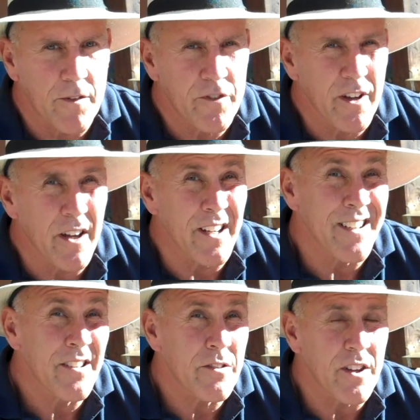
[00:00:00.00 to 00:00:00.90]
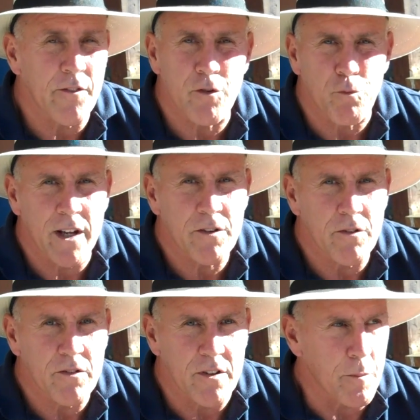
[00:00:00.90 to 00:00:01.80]
I've done 7
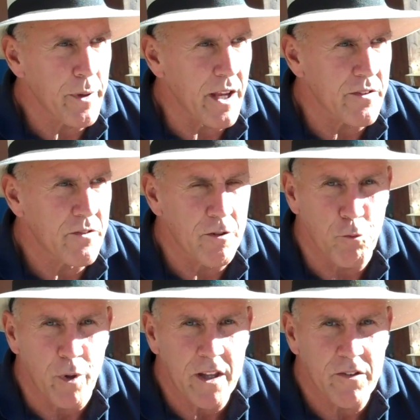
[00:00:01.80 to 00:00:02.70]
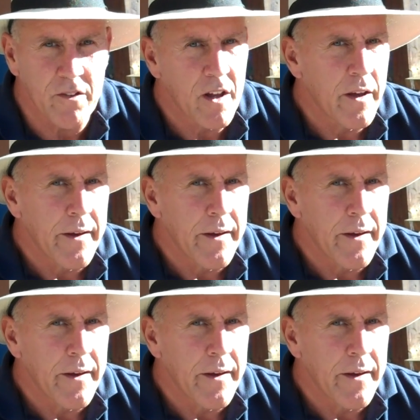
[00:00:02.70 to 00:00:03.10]
rentals in the past 2 weeks.